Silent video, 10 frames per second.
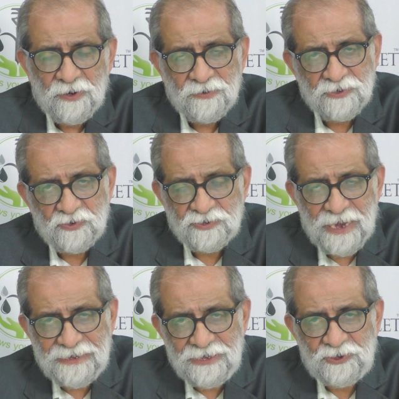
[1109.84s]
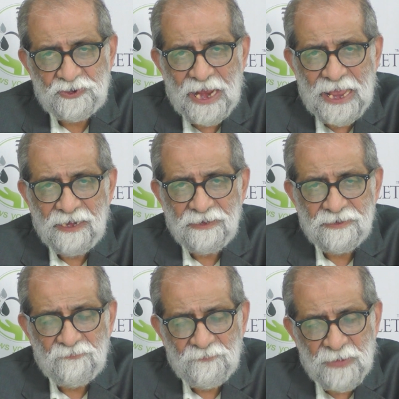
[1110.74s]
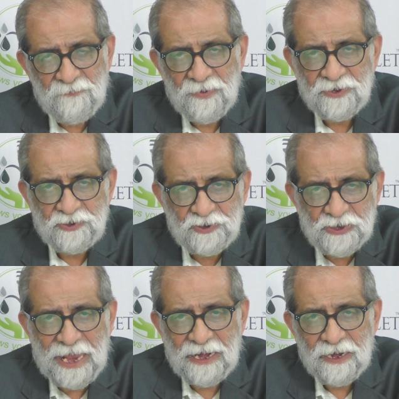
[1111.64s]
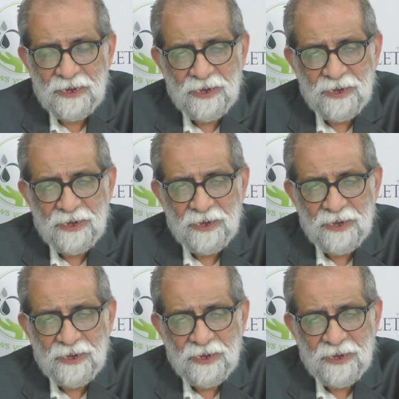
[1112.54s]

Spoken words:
the society shall, the member shall.